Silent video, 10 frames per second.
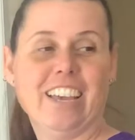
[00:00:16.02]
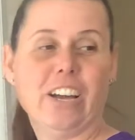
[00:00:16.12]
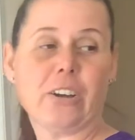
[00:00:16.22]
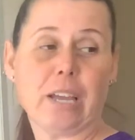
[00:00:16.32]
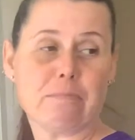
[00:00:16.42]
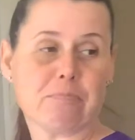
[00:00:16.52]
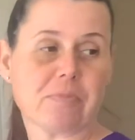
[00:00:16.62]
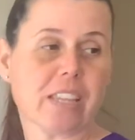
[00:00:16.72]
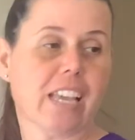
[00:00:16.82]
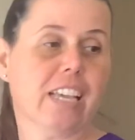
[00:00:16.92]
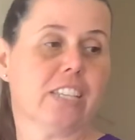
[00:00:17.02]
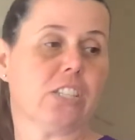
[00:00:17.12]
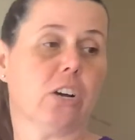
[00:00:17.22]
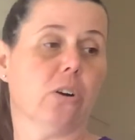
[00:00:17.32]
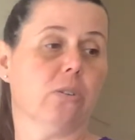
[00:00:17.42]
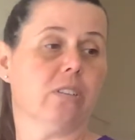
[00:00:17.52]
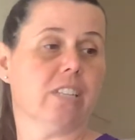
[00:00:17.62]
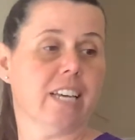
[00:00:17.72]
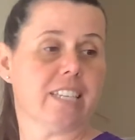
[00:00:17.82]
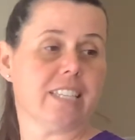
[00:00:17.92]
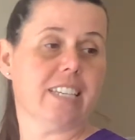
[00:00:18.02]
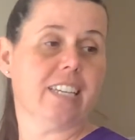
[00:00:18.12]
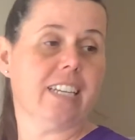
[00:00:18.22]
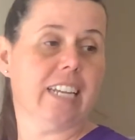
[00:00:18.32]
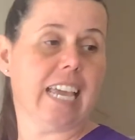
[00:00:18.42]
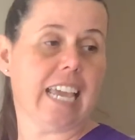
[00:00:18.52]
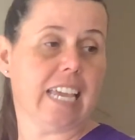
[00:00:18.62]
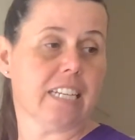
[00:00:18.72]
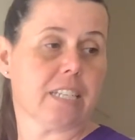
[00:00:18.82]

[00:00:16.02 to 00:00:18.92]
Okay, so lesson 8,